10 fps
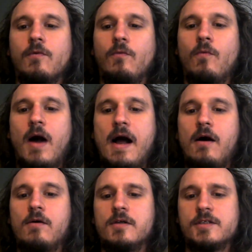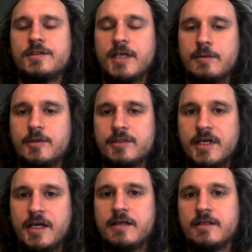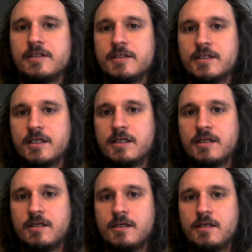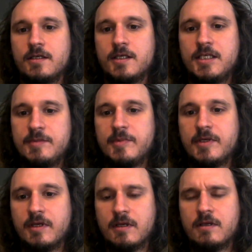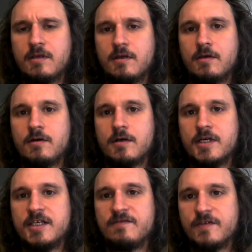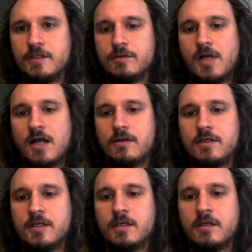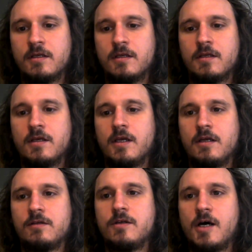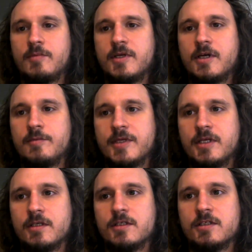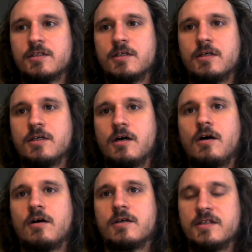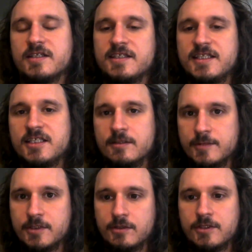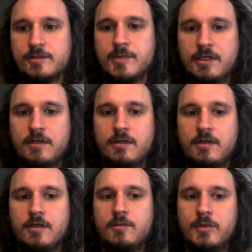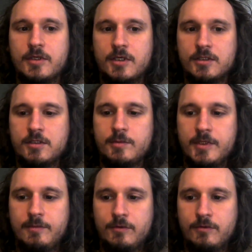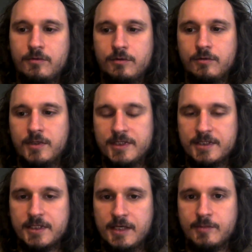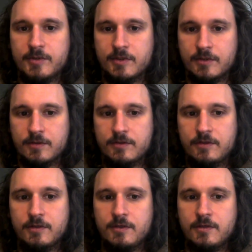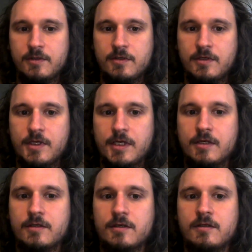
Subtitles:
while simultaneously keeping our individuality and not becoming just a cog in the system, so to speak. Because the people who escape Earth and